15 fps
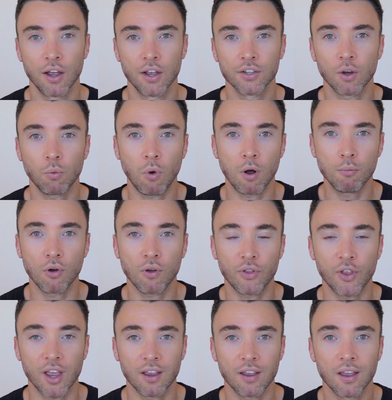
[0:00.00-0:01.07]
So one more
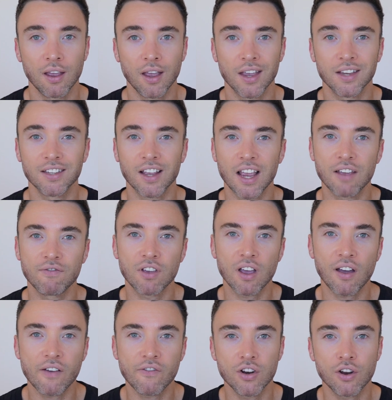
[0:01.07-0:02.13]
thing is that have you
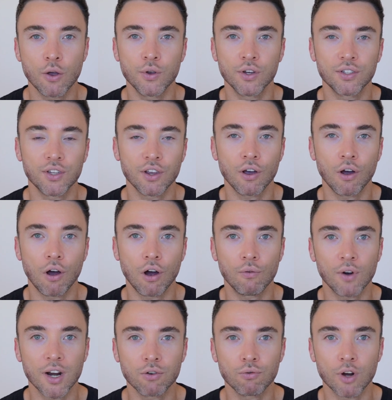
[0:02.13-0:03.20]
ever noticed that your heart
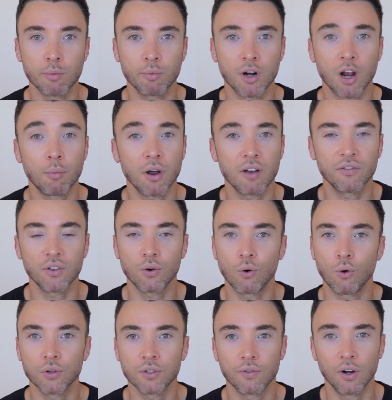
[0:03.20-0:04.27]
rate creeping up over the
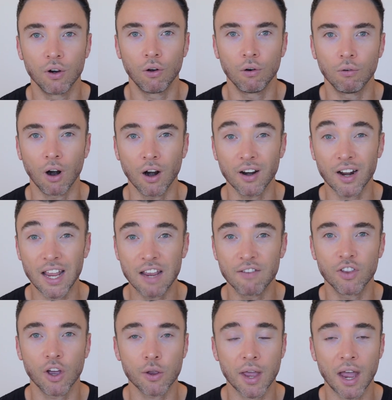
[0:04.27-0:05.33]
course of a long run,
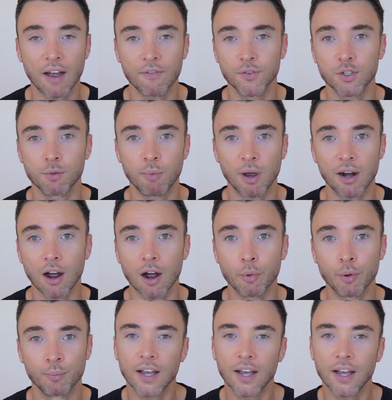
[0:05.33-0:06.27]
even though you haven't sped up?